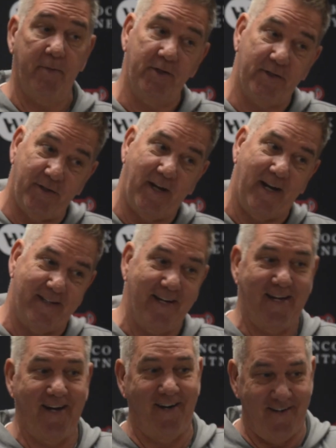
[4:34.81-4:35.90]
But you still got to
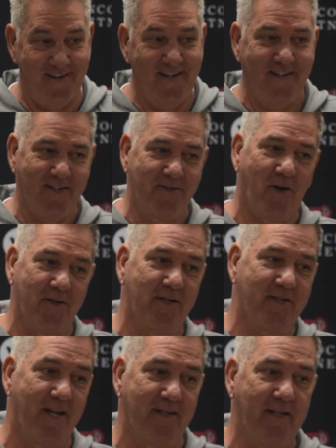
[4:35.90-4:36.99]
take care of the Georgia
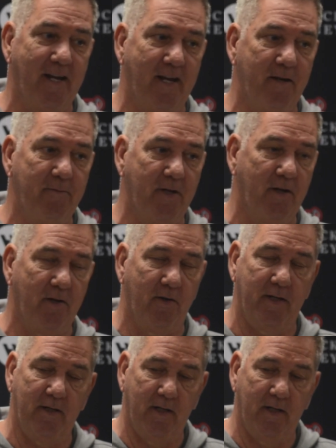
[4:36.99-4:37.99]
Southern game, you know.